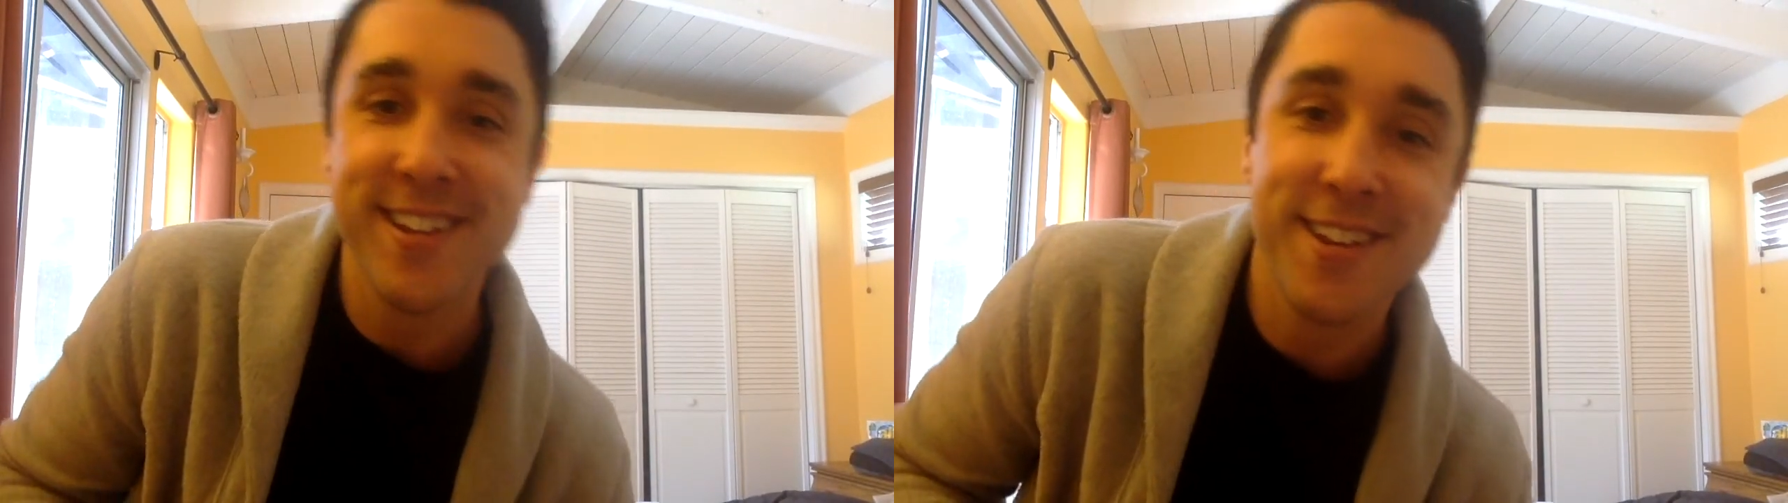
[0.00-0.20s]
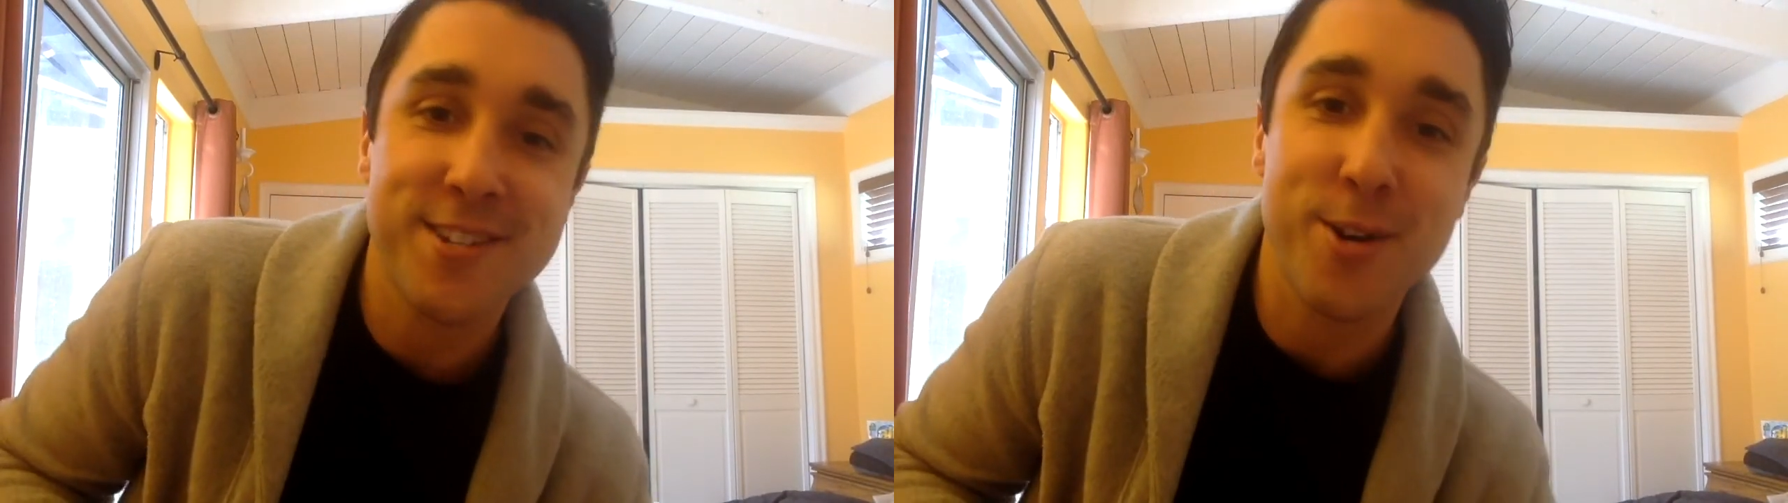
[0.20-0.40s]

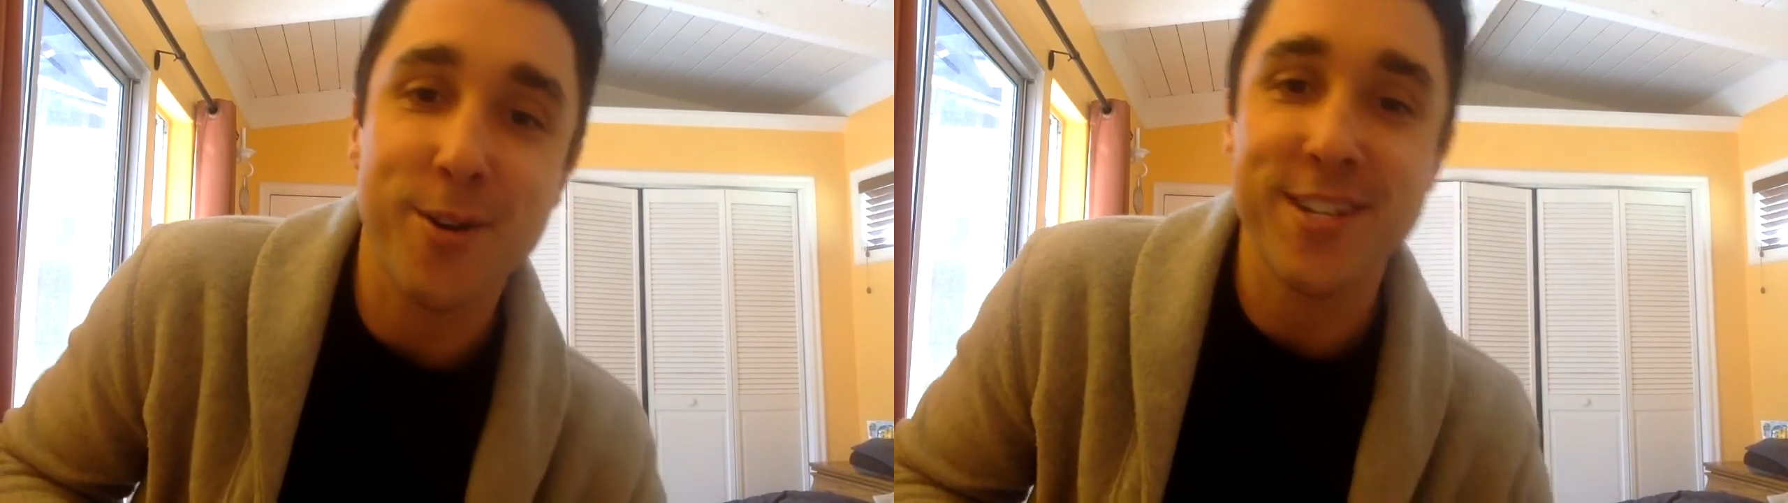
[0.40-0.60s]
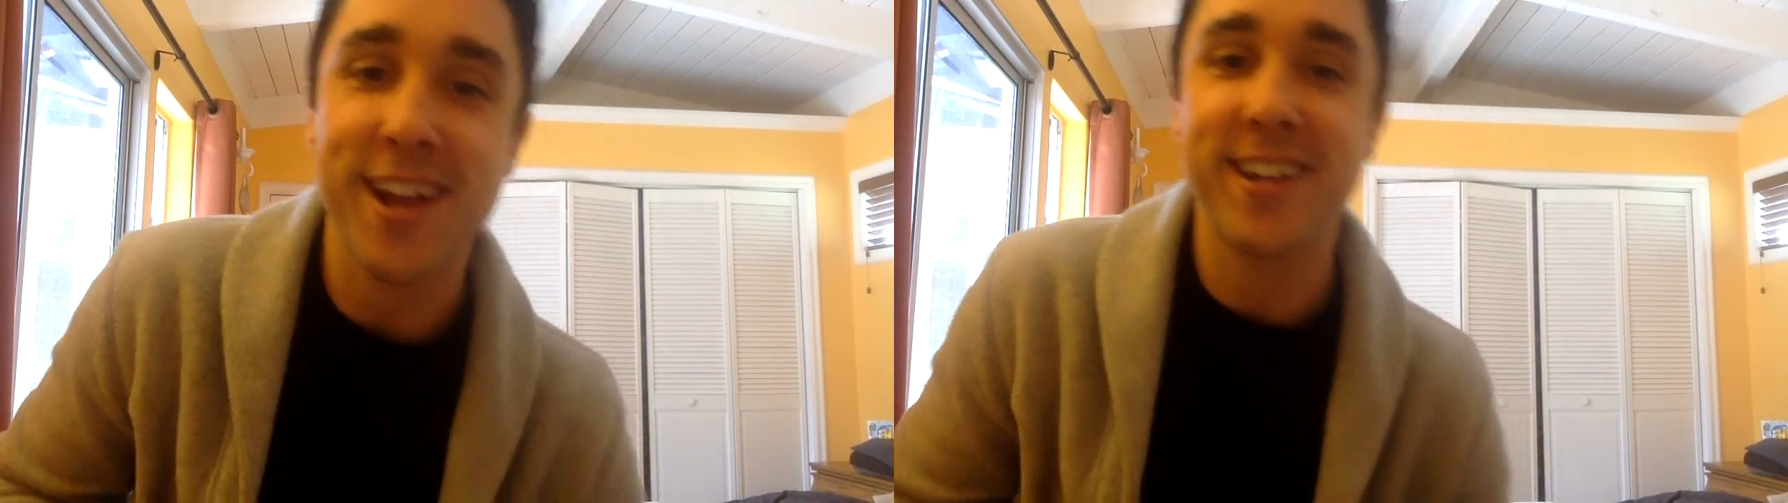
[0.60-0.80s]
So
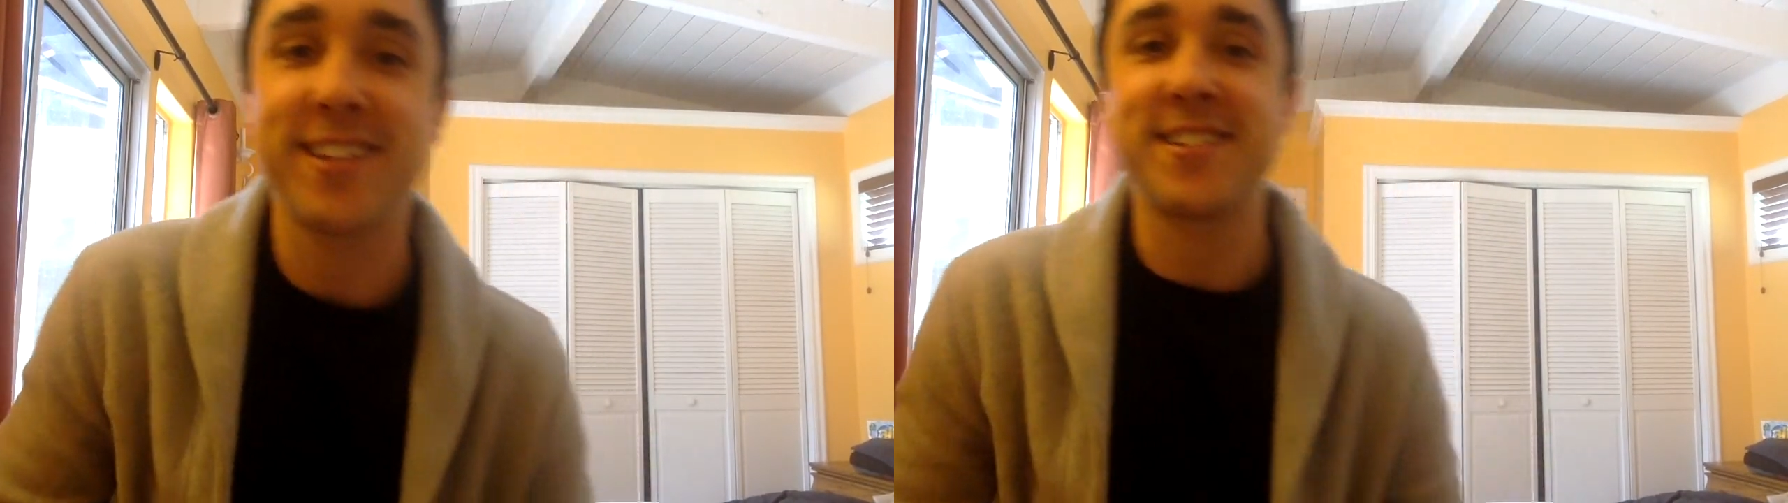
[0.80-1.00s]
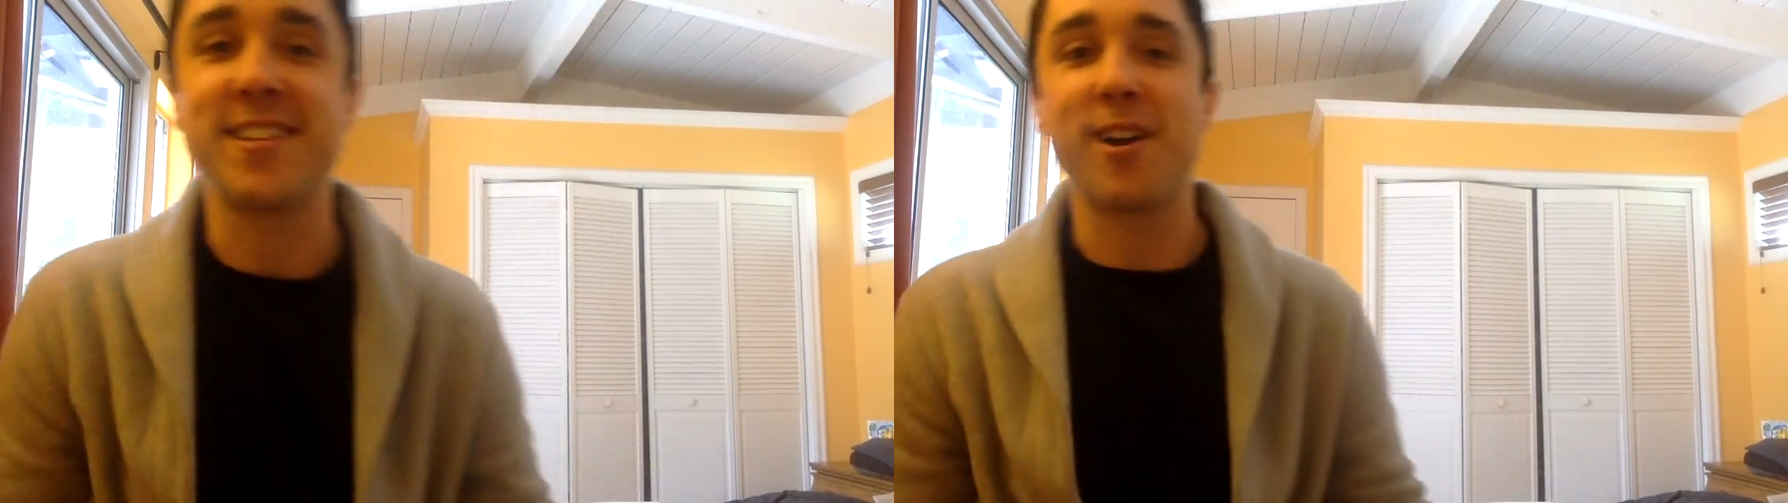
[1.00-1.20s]
excited to
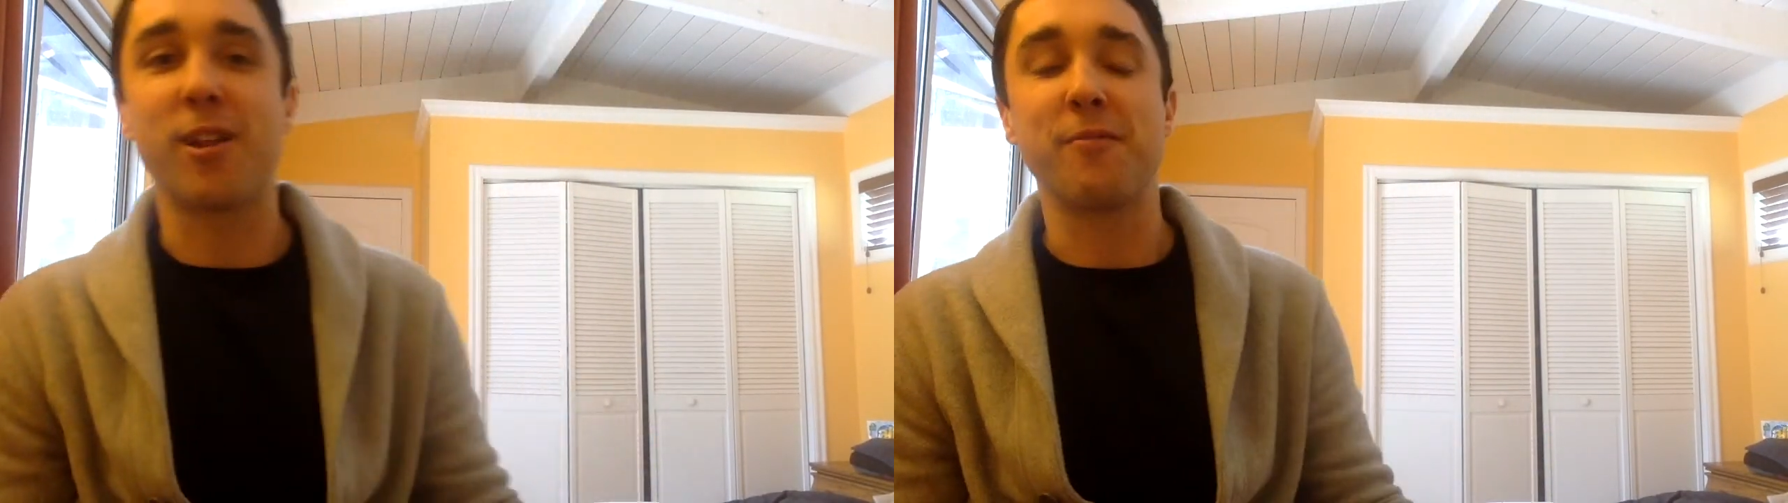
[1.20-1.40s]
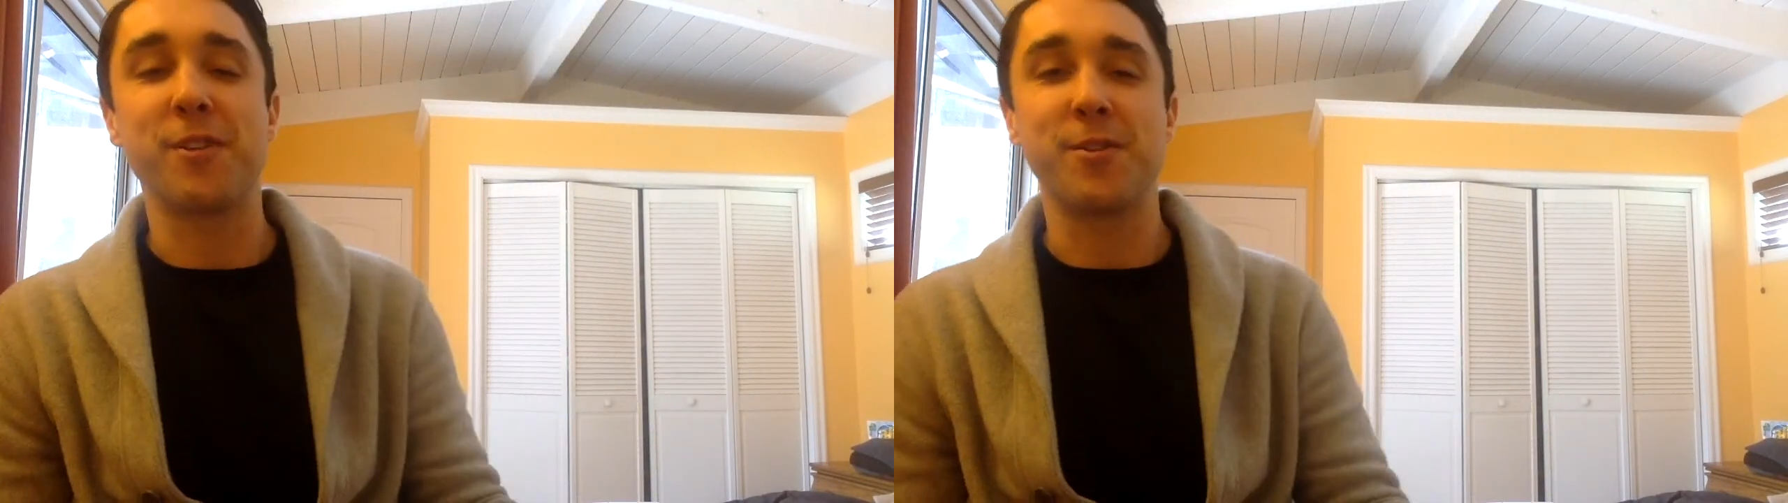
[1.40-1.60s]
see all
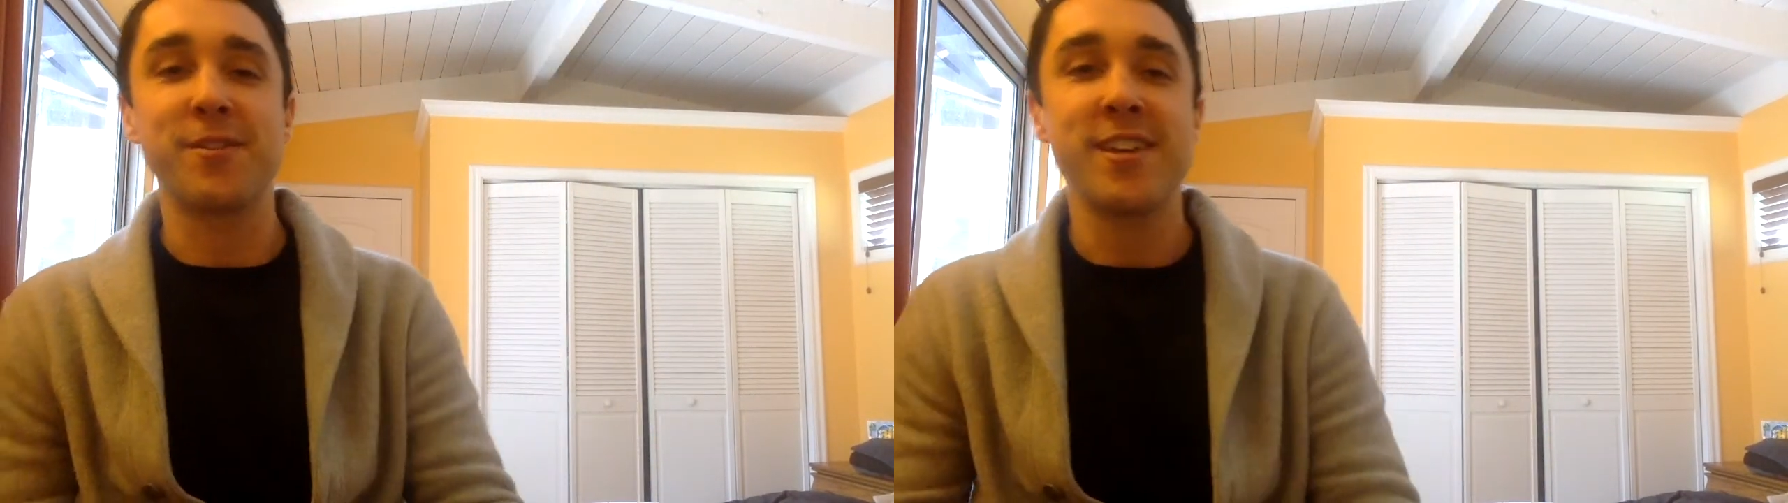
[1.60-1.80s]
of you.